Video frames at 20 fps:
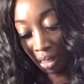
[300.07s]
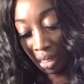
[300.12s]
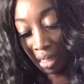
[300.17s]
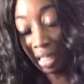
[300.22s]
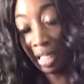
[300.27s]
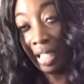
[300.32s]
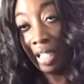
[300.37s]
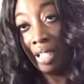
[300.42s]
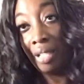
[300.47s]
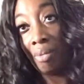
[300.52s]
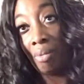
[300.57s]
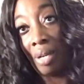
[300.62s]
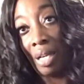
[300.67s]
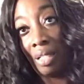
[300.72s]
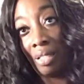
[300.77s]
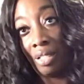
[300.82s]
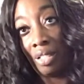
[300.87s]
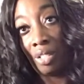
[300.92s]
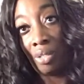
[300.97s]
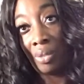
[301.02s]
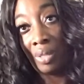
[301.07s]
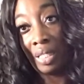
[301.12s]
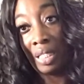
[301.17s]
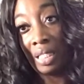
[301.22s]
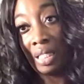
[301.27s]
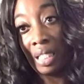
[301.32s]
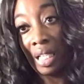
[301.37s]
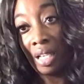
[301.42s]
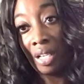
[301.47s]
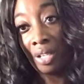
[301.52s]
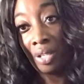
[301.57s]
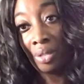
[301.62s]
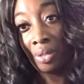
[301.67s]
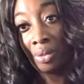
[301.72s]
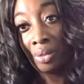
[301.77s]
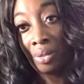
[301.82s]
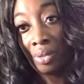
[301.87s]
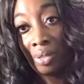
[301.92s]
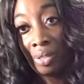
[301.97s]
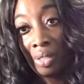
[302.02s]
Get it while it's on sale.
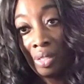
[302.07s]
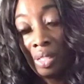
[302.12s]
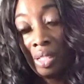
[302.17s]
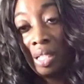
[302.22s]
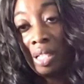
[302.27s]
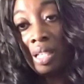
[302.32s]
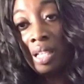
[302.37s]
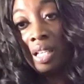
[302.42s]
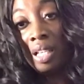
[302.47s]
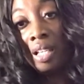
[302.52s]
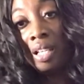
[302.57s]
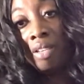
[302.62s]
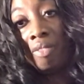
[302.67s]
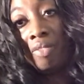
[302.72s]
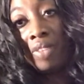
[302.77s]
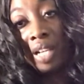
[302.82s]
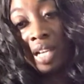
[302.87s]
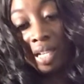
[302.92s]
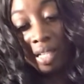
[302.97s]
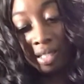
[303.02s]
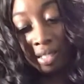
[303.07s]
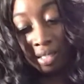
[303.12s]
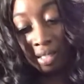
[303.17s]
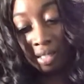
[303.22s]
If not,